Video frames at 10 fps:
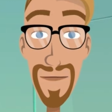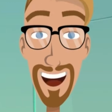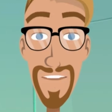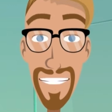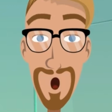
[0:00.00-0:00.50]

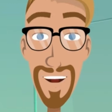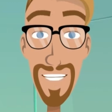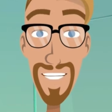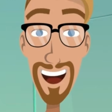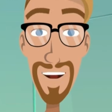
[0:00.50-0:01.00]
natural
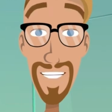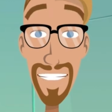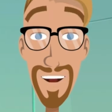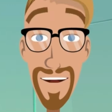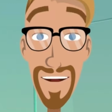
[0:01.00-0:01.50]
with anchors
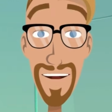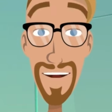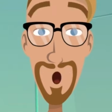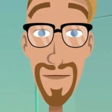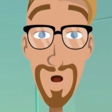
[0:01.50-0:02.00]
like
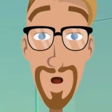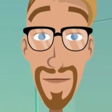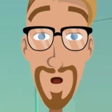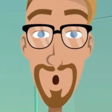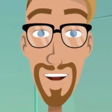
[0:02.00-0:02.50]
here, but you
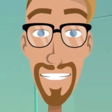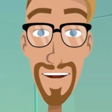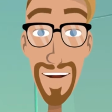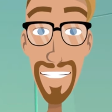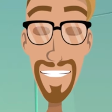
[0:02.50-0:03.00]
can also
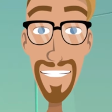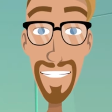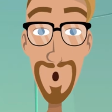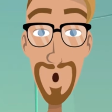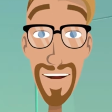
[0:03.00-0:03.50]
use
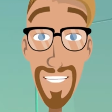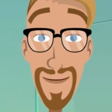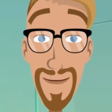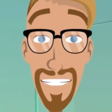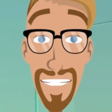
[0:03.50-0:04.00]

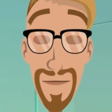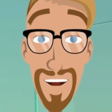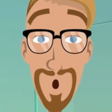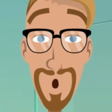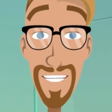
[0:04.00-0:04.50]
strategic
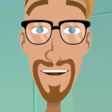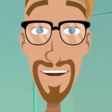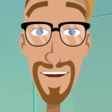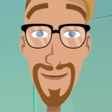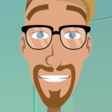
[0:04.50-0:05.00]
keywords you
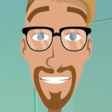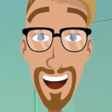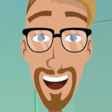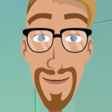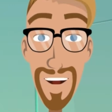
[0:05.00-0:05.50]
want to
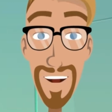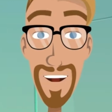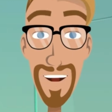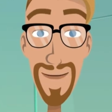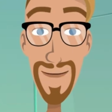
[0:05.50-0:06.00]
rank
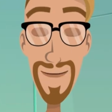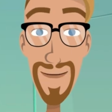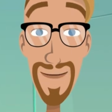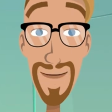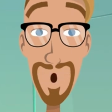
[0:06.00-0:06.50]
for.
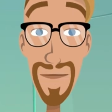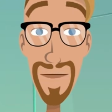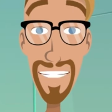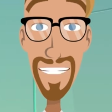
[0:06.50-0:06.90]
You must